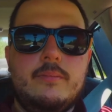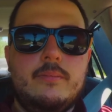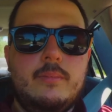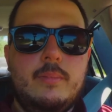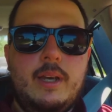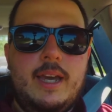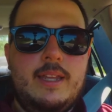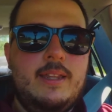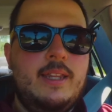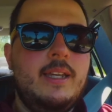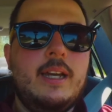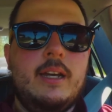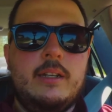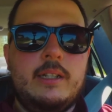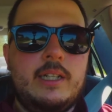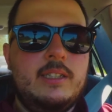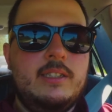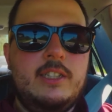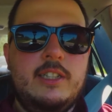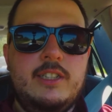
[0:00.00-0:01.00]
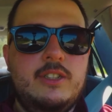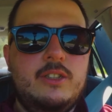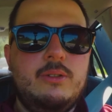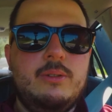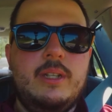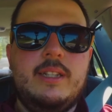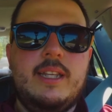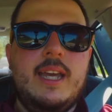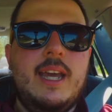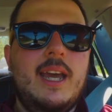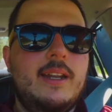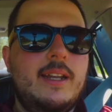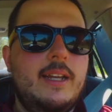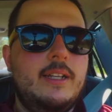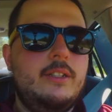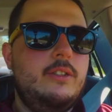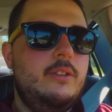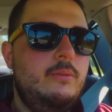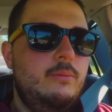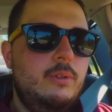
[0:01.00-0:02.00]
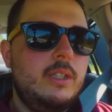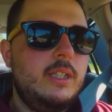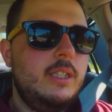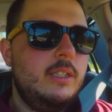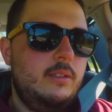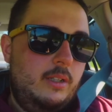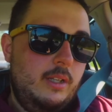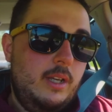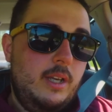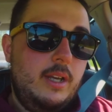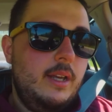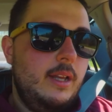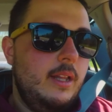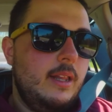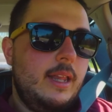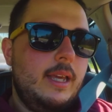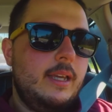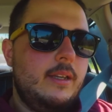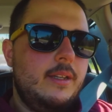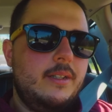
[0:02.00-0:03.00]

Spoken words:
I think I'll continue doing that. And I really, like,